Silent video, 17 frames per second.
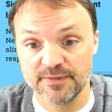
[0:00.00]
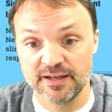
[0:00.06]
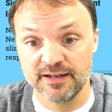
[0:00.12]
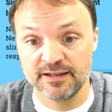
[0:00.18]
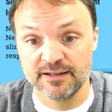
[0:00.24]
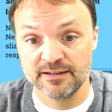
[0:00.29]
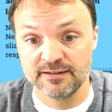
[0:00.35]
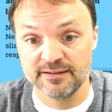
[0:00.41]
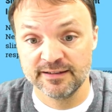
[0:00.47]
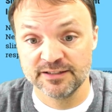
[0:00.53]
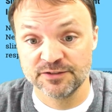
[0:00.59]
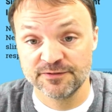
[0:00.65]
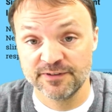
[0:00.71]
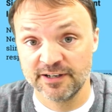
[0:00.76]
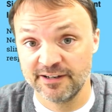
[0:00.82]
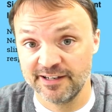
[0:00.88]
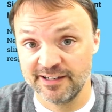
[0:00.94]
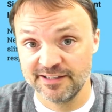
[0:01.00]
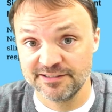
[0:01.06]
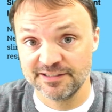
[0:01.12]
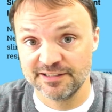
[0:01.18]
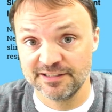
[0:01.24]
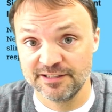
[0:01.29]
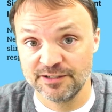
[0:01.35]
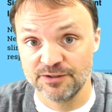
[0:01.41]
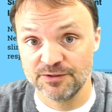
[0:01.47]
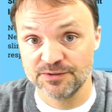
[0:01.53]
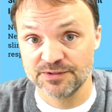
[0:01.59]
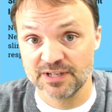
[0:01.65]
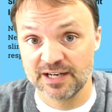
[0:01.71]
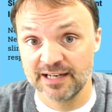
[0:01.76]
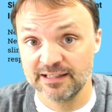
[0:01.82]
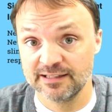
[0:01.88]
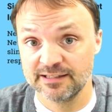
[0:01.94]
and it's very easy to use.
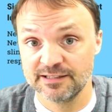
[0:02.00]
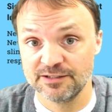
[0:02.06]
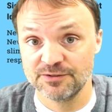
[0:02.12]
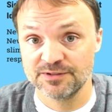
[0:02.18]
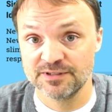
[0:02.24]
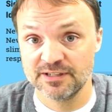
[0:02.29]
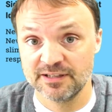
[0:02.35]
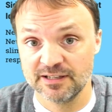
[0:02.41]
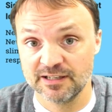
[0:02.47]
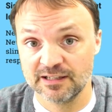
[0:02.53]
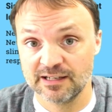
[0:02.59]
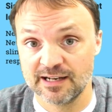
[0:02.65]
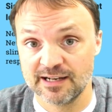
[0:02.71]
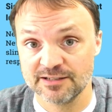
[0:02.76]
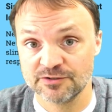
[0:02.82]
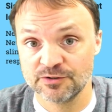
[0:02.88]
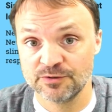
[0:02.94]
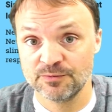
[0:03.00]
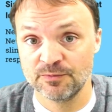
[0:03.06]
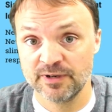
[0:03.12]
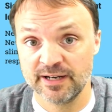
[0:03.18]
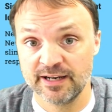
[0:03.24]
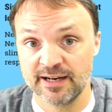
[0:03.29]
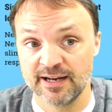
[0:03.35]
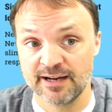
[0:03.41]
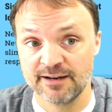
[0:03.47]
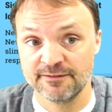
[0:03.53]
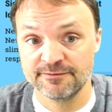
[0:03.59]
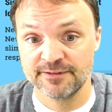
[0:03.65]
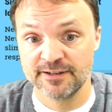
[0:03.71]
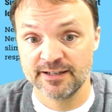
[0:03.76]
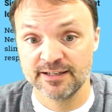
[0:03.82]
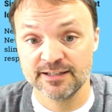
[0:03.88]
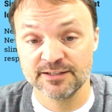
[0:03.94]
I like to use it in the classroom when I have
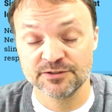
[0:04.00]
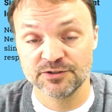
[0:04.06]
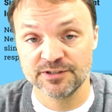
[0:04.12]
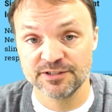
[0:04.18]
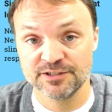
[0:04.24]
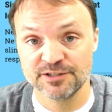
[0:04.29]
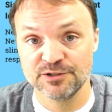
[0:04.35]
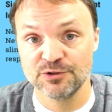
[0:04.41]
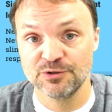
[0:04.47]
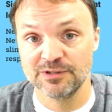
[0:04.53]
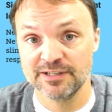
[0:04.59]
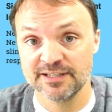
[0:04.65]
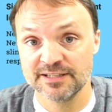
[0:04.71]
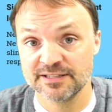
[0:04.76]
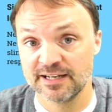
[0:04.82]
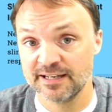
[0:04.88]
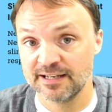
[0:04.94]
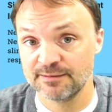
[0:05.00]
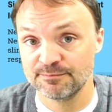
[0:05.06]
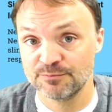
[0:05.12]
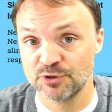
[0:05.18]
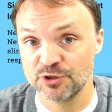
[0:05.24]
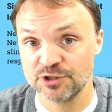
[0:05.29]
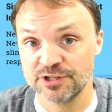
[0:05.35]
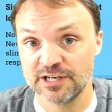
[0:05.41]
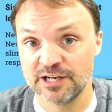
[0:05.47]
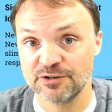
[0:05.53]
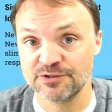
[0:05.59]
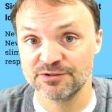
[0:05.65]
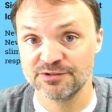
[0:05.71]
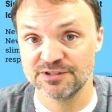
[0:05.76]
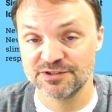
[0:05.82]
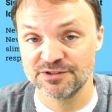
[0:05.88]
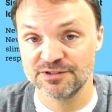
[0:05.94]
uh, a certain to-do list. I can push it out
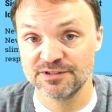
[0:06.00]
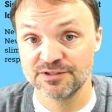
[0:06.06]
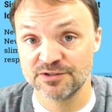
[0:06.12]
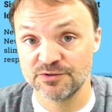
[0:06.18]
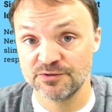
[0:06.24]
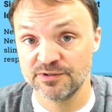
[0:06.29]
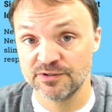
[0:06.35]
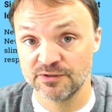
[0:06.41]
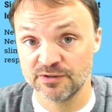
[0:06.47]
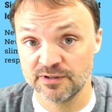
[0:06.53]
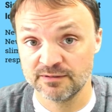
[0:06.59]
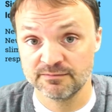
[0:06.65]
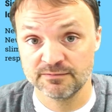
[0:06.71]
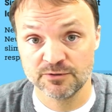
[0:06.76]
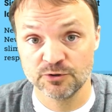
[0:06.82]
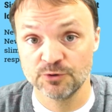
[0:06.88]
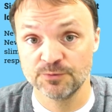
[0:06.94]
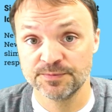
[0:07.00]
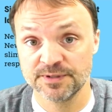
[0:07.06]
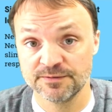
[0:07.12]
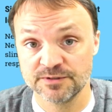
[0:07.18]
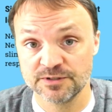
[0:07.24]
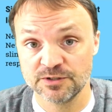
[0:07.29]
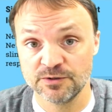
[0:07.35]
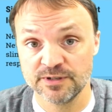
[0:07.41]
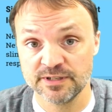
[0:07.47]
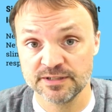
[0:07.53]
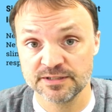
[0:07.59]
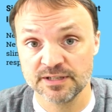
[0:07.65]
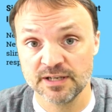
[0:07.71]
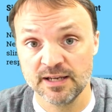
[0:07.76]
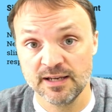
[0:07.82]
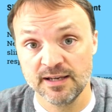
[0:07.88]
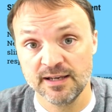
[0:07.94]
to a certain student or groups of
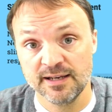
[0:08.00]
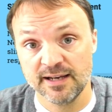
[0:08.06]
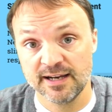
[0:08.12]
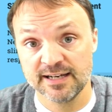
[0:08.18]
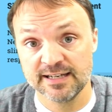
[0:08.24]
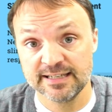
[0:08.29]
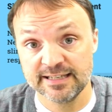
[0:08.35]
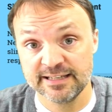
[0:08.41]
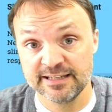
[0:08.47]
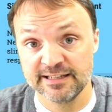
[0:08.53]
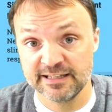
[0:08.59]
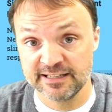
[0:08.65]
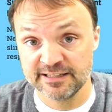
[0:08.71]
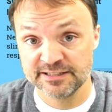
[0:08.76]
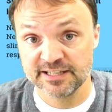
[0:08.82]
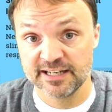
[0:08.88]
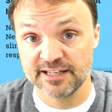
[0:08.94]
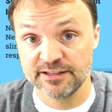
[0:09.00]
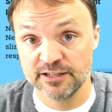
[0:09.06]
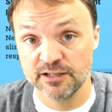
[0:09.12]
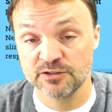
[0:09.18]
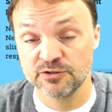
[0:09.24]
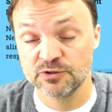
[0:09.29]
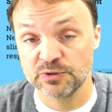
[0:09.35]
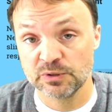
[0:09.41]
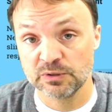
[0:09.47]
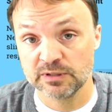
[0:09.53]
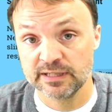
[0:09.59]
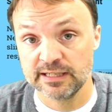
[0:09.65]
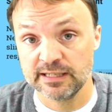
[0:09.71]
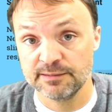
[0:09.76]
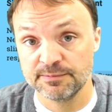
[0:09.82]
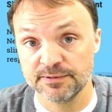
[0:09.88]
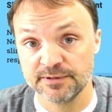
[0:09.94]
students uh, in, inside their Google
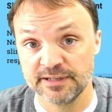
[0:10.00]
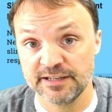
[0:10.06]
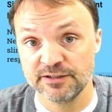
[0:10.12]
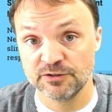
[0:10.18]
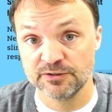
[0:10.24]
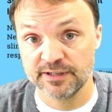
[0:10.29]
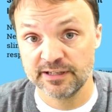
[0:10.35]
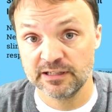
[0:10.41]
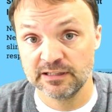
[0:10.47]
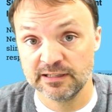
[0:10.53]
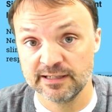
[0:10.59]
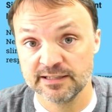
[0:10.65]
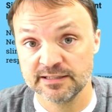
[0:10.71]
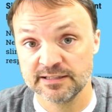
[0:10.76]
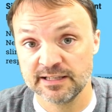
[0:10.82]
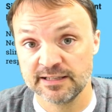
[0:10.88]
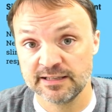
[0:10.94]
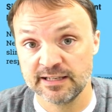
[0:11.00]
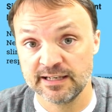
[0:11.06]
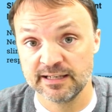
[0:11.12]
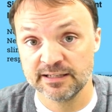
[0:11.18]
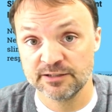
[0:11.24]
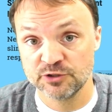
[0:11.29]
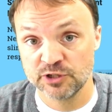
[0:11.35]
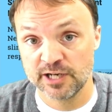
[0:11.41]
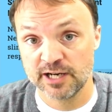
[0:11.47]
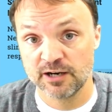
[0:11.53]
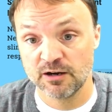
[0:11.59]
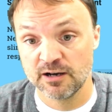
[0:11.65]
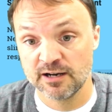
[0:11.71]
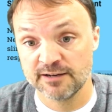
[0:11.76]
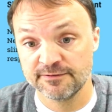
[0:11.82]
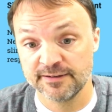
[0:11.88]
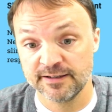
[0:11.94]
Keep. Then they'll get a list that they can check
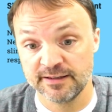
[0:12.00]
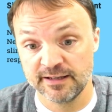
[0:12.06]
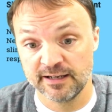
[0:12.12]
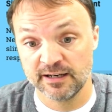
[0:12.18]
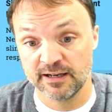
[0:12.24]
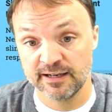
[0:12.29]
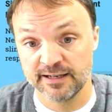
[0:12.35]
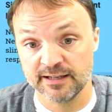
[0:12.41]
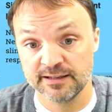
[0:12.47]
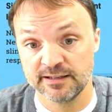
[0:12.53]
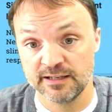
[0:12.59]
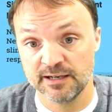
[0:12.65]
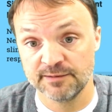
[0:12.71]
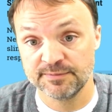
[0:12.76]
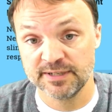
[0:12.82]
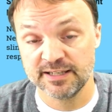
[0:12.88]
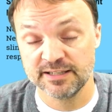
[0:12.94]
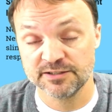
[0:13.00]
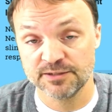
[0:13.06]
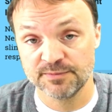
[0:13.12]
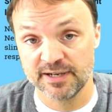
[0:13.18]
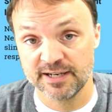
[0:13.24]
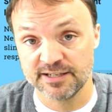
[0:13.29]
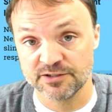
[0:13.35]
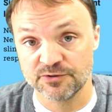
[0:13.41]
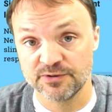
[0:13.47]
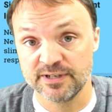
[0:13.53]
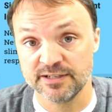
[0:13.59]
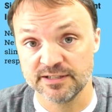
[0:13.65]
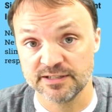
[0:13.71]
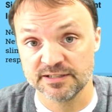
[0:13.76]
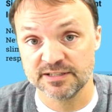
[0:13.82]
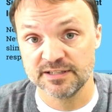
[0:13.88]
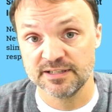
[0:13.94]
off, and then I get the updates on my screen
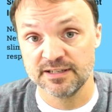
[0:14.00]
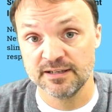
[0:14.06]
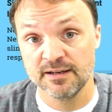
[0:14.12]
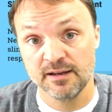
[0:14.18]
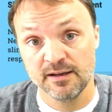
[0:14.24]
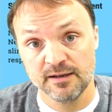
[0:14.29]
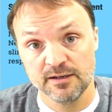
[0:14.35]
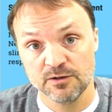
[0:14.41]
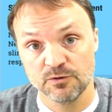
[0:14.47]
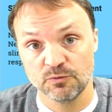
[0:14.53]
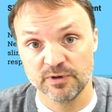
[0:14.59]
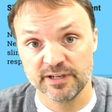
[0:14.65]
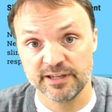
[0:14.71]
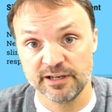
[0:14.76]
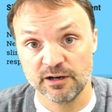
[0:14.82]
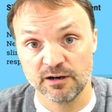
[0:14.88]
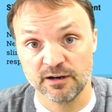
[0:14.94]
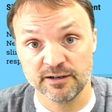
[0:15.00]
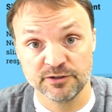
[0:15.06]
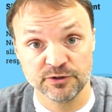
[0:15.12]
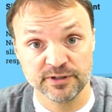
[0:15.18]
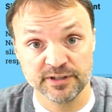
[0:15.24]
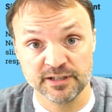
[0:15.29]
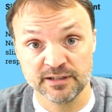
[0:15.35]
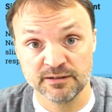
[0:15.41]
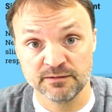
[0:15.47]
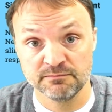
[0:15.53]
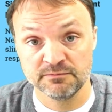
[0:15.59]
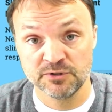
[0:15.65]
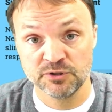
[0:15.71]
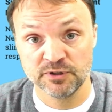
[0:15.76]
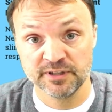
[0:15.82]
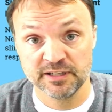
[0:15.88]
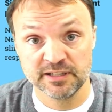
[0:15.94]
to see where they are during the
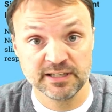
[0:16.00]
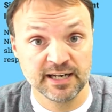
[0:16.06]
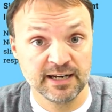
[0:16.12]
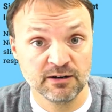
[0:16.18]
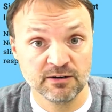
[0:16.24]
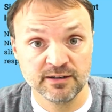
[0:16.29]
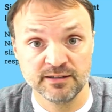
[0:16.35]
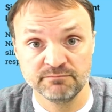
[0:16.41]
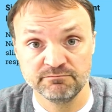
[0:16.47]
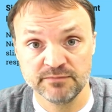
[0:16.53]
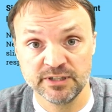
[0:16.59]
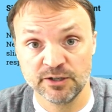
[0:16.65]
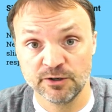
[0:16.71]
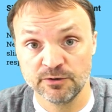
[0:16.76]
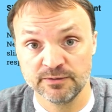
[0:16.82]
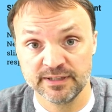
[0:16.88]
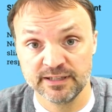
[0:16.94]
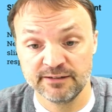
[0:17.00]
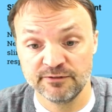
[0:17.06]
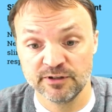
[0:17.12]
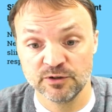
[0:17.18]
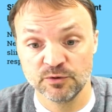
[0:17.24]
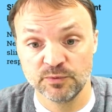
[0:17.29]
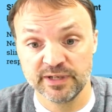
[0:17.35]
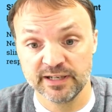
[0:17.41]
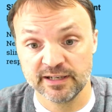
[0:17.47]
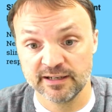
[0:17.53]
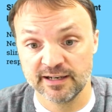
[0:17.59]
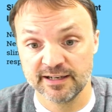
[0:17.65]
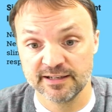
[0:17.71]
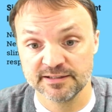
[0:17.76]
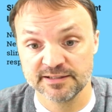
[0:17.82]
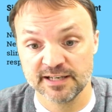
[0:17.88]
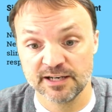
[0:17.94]
during the day or you know even the week, and I
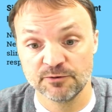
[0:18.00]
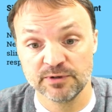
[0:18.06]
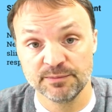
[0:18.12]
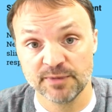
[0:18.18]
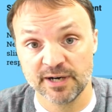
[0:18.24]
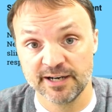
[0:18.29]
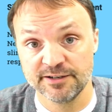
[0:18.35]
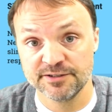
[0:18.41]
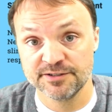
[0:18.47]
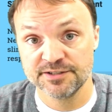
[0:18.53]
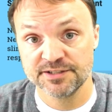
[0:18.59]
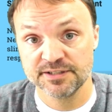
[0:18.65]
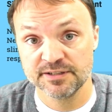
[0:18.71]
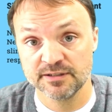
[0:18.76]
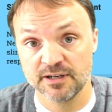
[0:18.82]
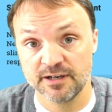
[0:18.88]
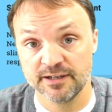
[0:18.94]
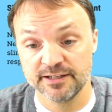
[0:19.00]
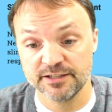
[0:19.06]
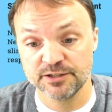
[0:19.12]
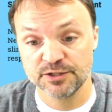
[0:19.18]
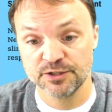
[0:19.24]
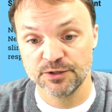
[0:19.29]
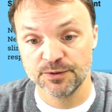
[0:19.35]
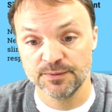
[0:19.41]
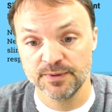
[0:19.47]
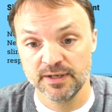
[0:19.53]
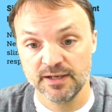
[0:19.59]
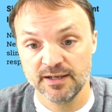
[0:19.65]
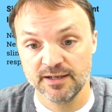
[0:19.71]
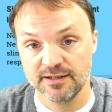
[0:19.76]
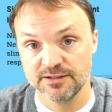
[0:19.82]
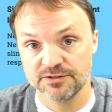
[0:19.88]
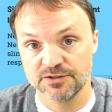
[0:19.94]
can set reminders on it too.
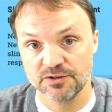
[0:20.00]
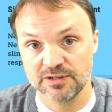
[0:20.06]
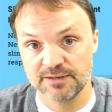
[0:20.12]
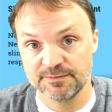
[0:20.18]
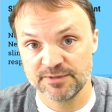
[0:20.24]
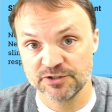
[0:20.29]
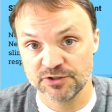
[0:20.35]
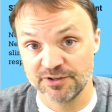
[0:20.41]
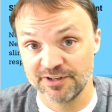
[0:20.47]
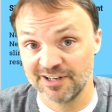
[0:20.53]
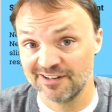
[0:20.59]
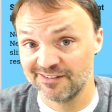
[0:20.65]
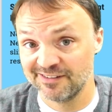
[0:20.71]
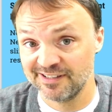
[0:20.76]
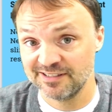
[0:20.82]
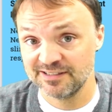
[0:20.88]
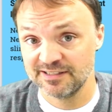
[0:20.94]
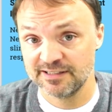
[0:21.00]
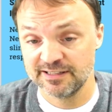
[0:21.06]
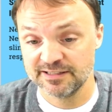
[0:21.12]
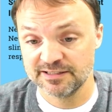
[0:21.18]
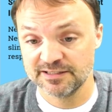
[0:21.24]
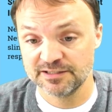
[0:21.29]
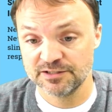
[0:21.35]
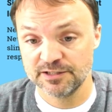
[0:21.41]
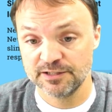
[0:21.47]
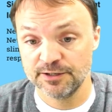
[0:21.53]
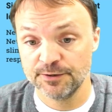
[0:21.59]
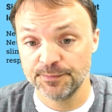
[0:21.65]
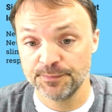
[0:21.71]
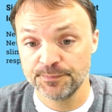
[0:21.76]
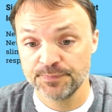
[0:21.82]
So let me show you how easy this is to do.